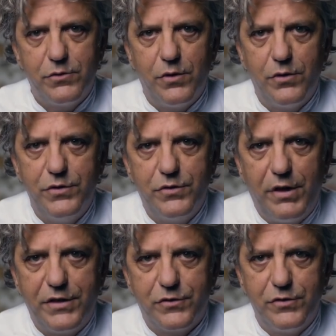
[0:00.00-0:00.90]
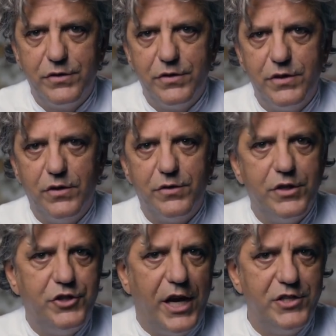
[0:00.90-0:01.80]
It was one of these restaurants, you know,
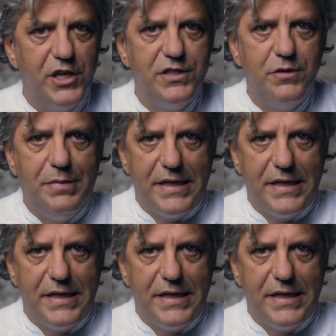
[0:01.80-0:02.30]
that changed a little